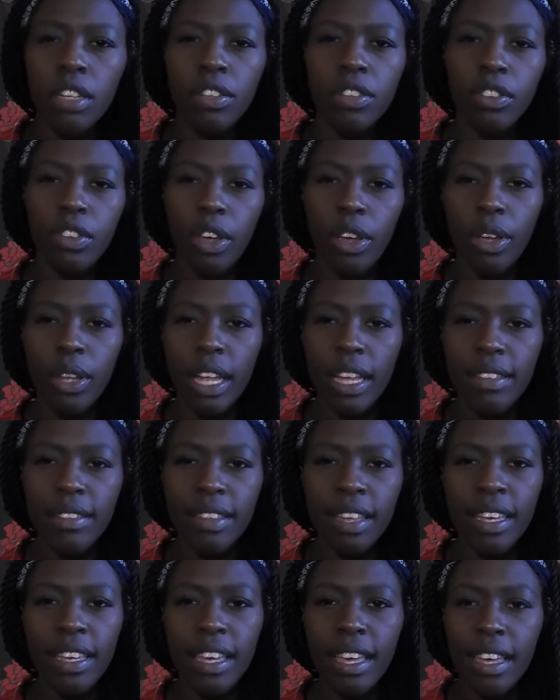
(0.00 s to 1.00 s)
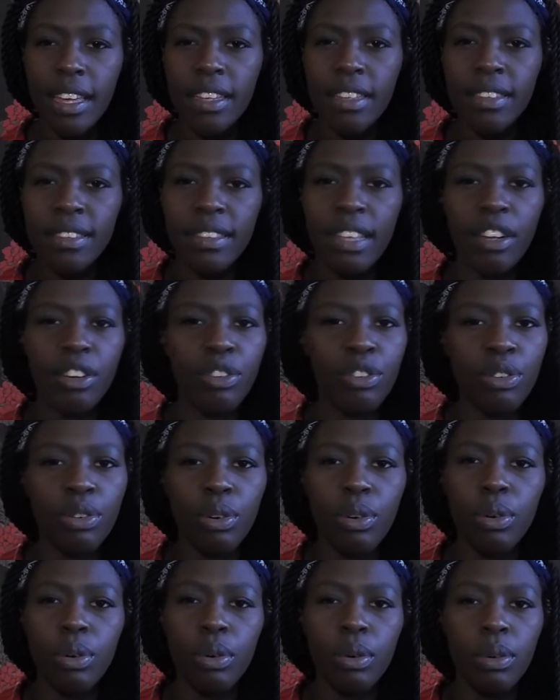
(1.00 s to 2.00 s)
so that's like
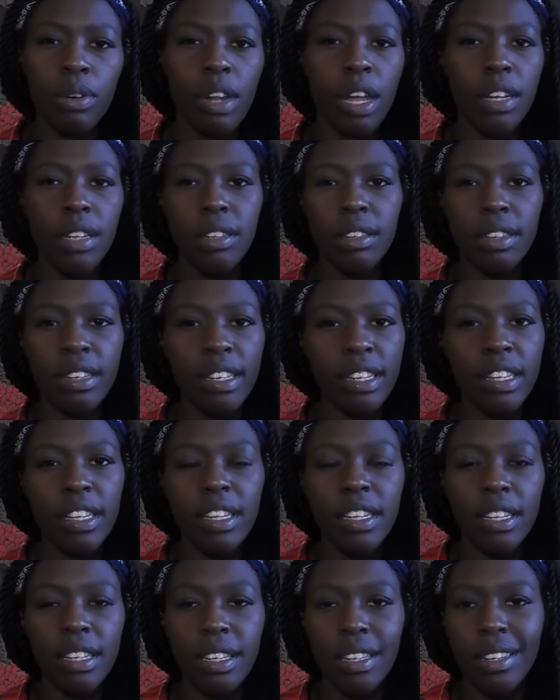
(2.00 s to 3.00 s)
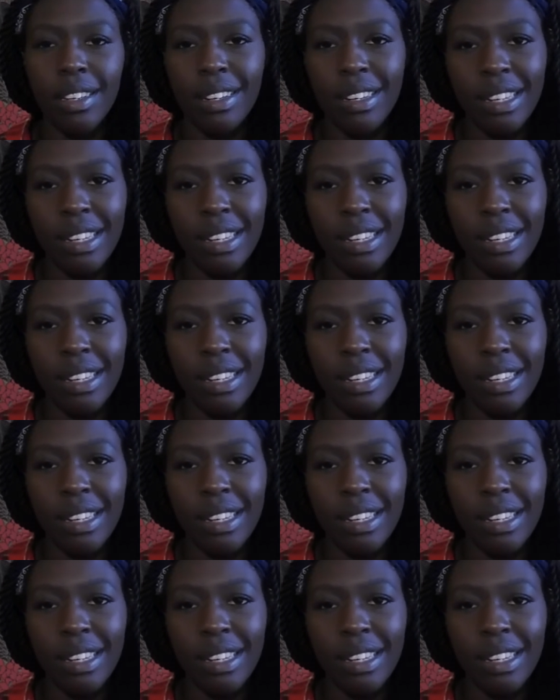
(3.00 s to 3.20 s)
central London.